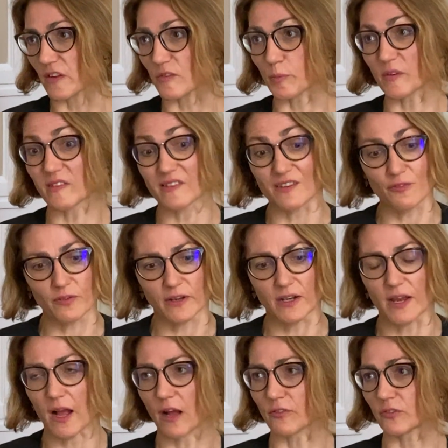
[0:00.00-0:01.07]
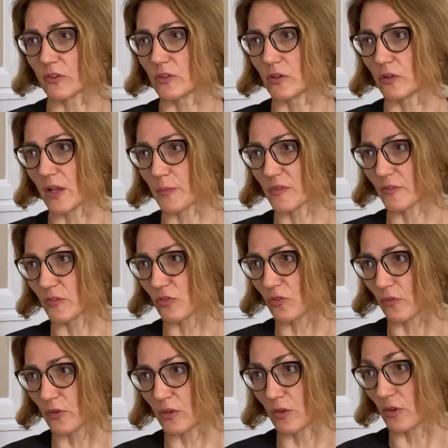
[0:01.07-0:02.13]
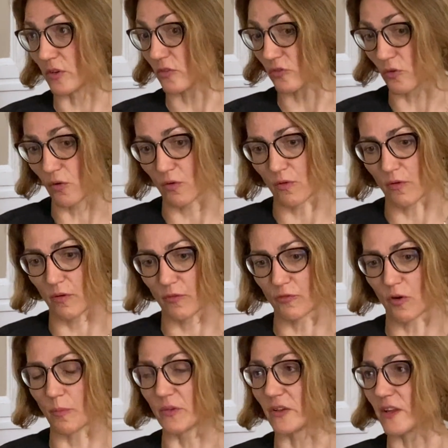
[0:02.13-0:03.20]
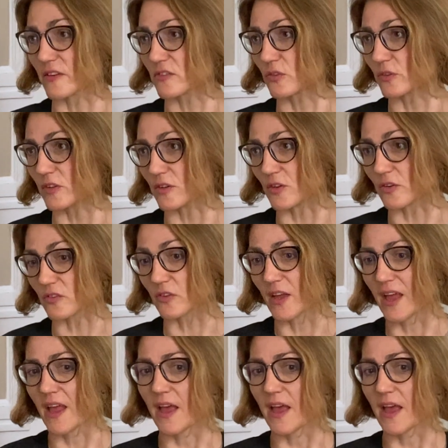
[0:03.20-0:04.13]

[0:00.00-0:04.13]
specifically after the collapse of the Soviet Union, so from the last 30 years.